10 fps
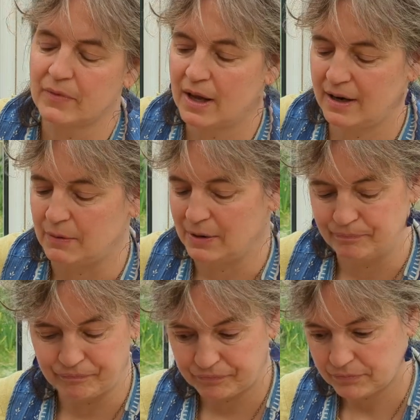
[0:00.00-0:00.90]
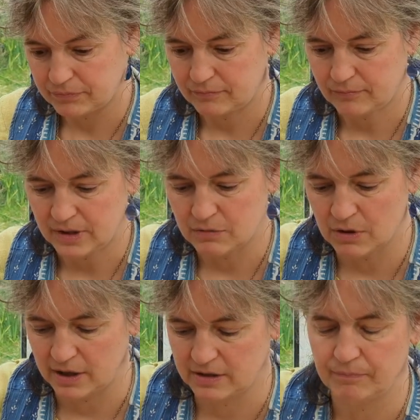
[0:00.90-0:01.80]
Anyway,
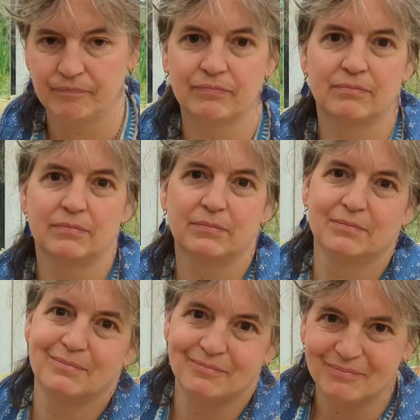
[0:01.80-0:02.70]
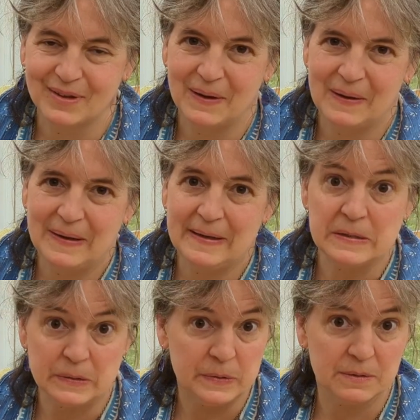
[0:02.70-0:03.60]
right, let's
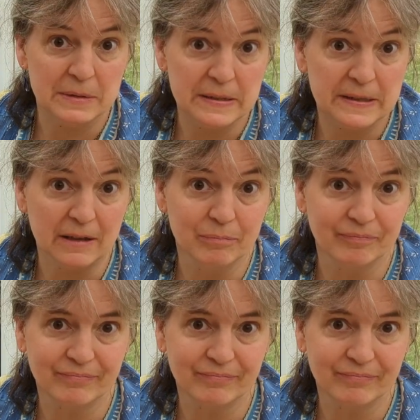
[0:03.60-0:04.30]
do some knitting.